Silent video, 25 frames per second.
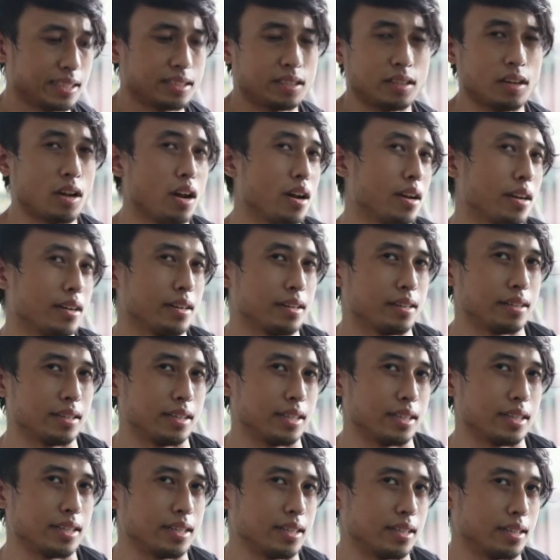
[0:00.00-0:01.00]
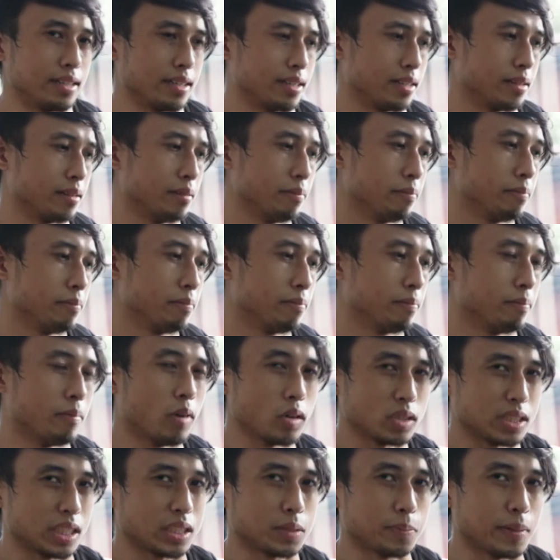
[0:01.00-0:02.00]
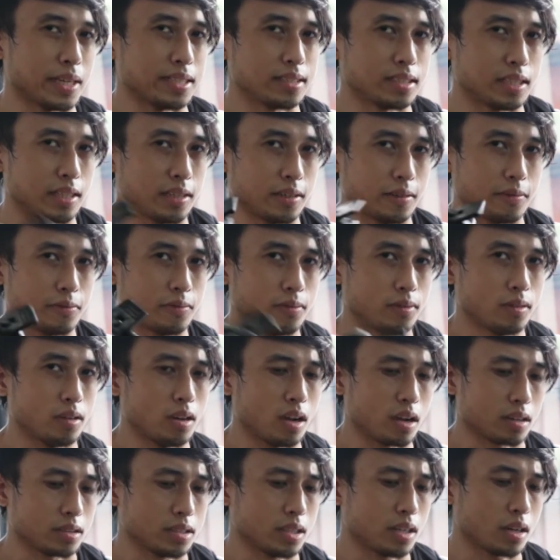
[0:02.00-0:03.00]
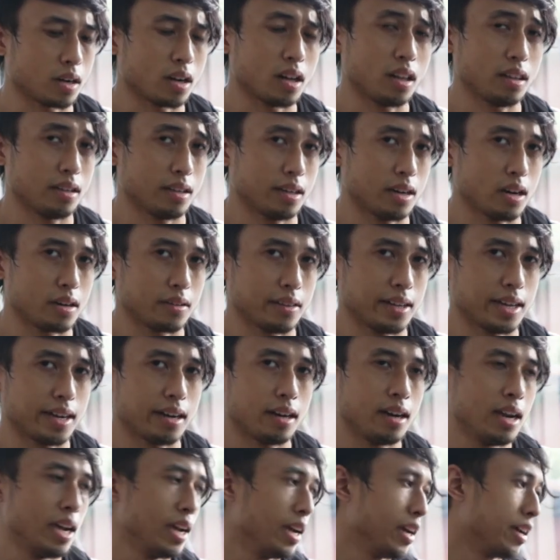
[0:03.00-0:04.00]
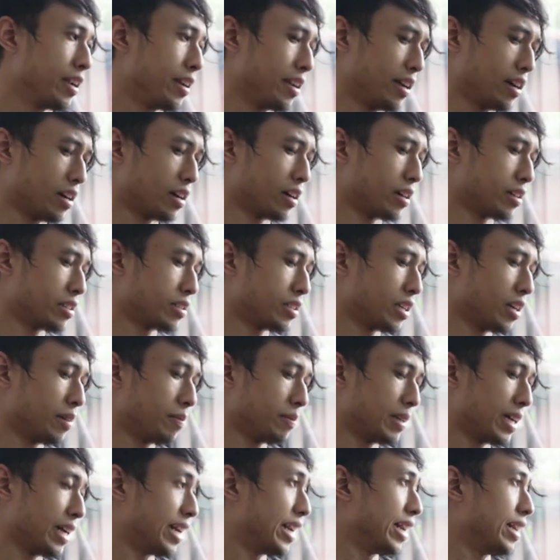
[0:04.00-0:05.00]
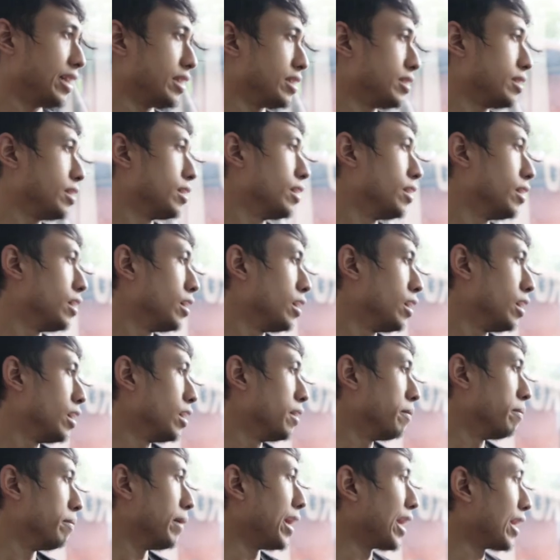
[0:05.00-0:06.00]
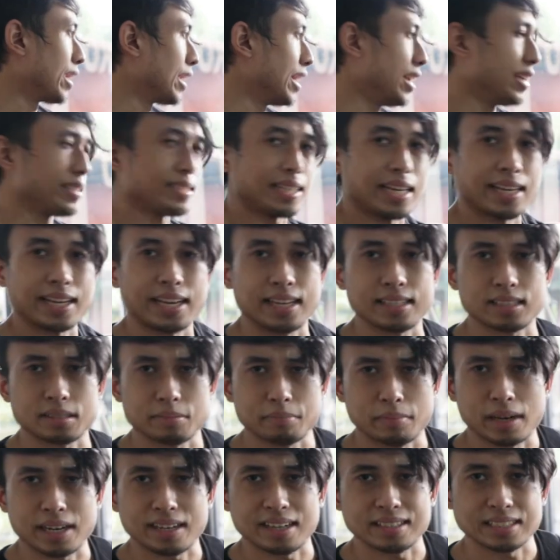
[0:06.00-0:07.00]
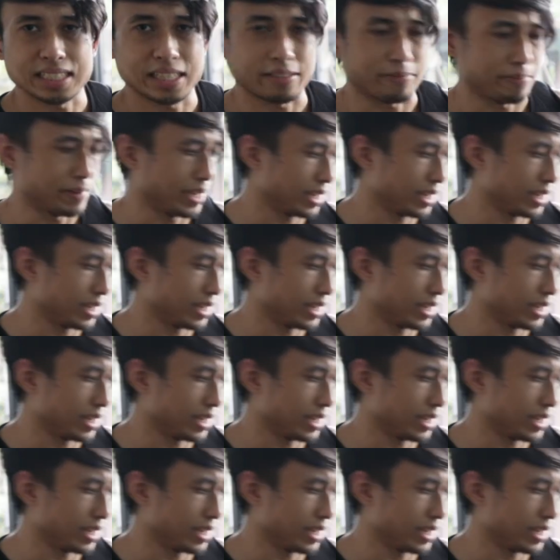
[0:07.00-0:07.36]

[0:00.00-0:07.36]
is not the most expensive lockjaw collar out there. There are some that has magnets. I guess mine doesn't have